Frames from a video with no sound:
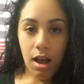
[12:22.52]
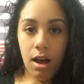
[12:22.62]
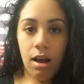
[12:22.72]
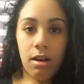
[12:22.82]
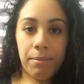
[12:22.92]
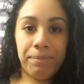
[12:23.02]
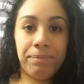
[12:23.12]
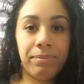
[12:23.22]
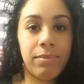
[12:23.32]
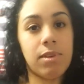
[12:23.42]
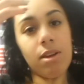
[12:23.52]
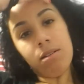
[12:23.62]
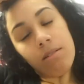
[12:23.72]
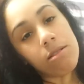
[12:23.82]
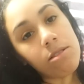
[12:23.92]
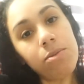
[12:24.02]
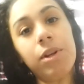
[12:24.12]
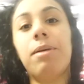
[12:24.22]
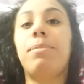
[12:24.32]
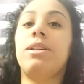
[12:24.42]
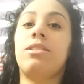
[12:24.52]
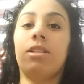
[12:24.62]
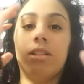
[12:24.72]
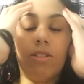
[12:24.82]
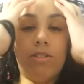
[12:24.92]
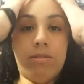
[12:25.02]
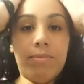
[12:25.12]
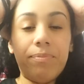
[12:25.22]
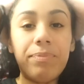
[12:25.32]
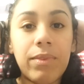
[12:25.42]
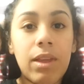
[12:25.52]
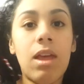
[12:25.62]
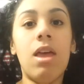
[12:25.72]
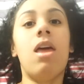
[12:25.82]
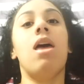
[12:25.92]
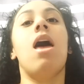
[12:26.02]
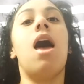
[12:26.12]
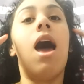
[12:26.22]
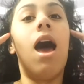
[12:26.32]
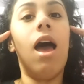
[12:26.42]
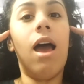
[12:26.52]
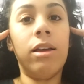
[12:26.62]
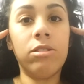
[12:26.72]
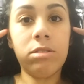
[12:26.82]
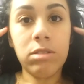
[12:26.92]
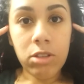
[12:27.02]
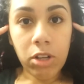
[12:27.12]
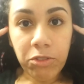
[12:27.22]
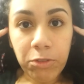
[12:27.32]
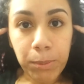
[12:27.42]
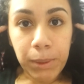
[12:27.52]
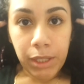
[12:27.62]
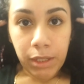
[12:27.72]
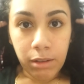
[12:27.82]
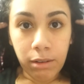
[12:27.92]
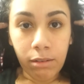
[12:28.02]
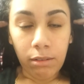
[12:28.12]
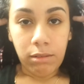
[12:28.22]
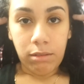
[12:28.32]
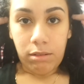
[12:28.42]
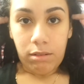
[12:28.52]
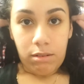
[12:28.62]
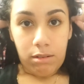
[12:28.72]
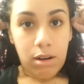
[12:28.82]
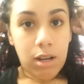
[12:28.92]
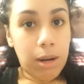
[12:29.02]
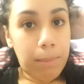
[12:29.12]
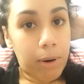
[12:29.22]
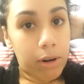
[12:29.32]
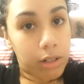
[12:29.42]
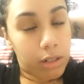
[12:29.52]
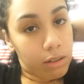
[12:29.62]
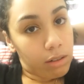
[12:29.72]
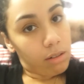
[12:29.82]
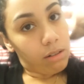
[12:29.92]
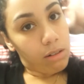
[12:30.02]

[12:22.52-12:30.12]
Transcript: Um, yeah, this is what I basically do. I start from here and I part in it.